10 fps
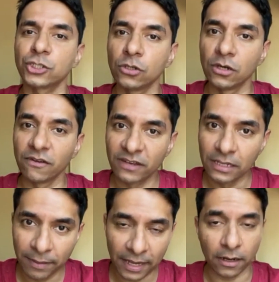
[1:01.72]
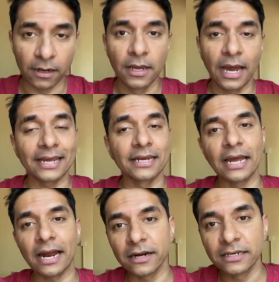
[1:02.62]
that you're going to feel better. I can
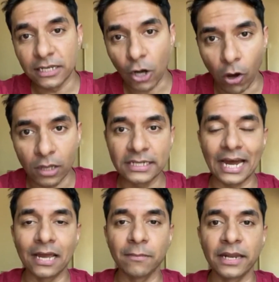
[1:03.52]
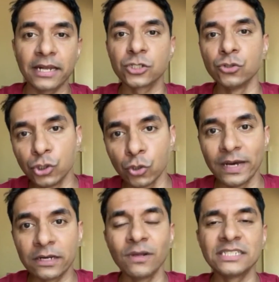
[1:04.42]
guarantee all the diabetics who do
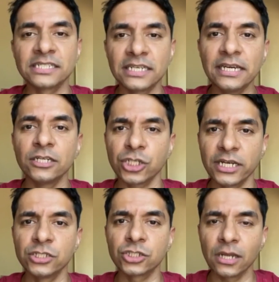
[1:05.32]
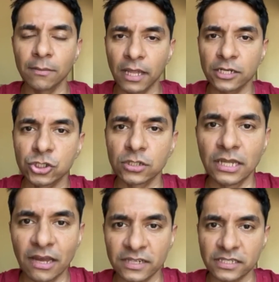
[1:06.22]
it will see a change in their blood sugar
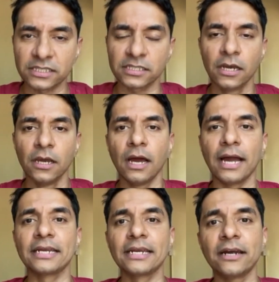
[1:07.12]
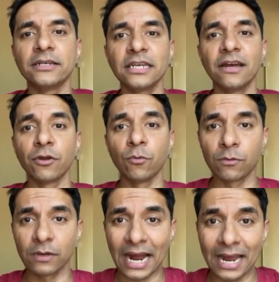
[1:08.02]
levels. I can guarantee
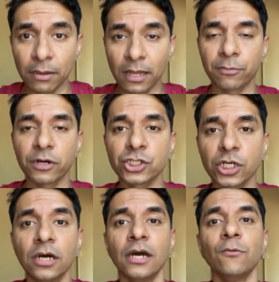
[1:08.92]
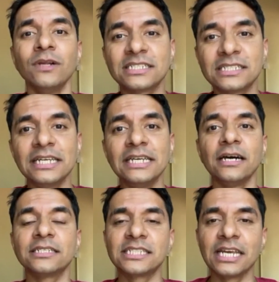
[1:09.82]
everyone with high blood pressure will see
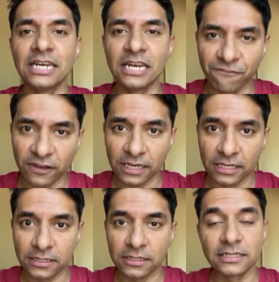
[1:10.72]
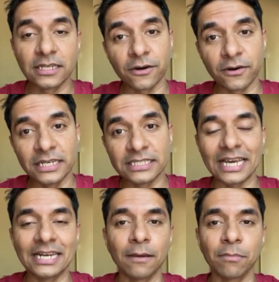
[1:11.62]
a significant decrease
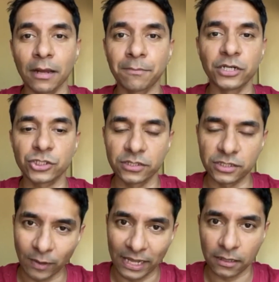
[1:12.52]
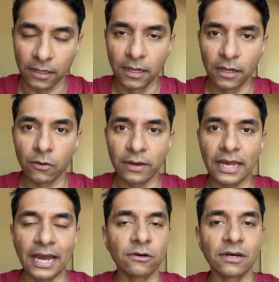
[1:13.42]
in their blood pressure as well.
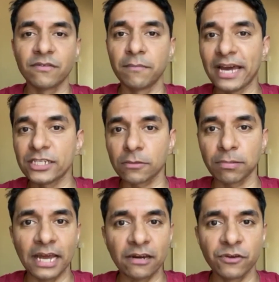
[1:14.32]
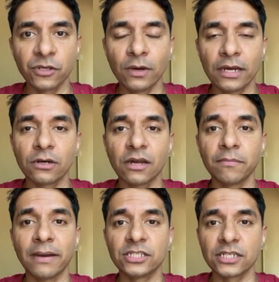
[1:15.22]
Okay, I don't have a magic plan for you. I don't have
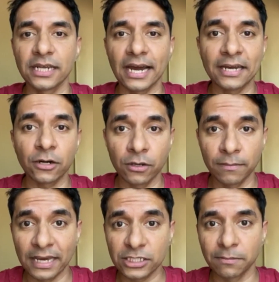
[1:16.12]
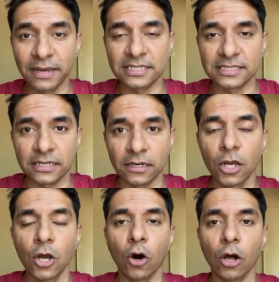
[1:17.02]
a magic diet or a magic medicine.
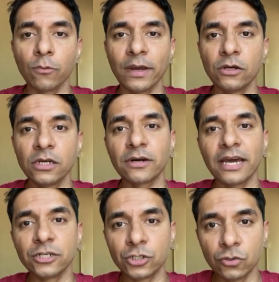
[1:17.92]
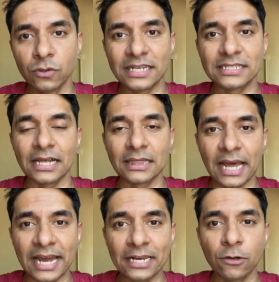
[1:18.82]
All we're going to try to do is
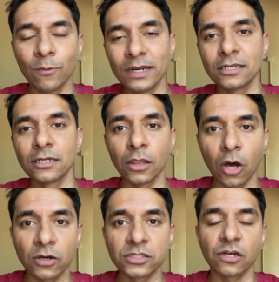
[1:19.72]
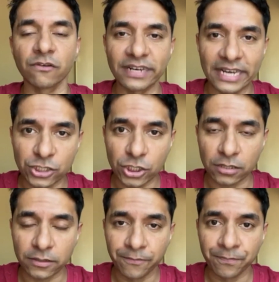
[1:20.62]
align with the laws of nature.
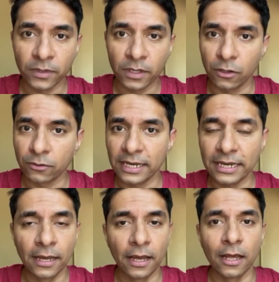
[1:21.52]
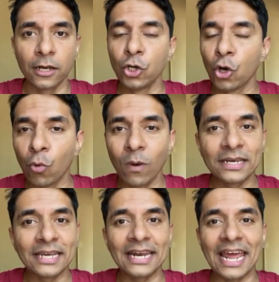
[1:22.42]
Okay, no
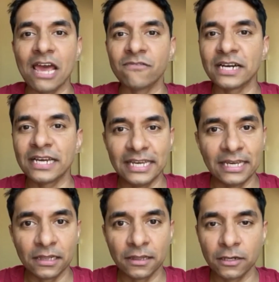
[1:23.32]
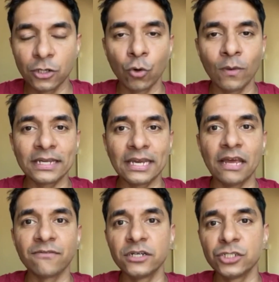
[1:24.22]
one can ever heal. No one can
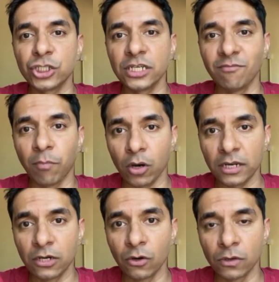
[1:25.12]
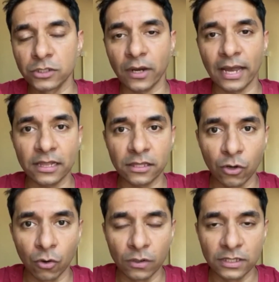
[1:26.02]
ever achieve body goals or health
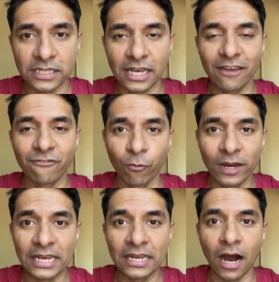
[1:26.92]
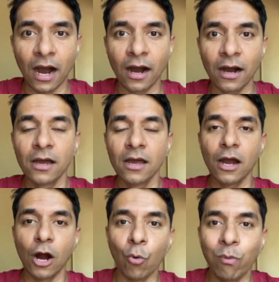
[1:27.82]
goals if we are
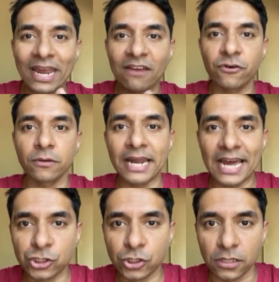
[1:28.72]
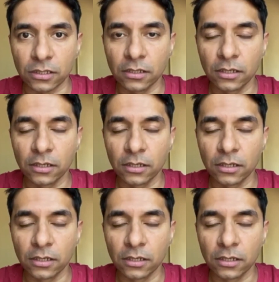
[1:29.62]
away from natural.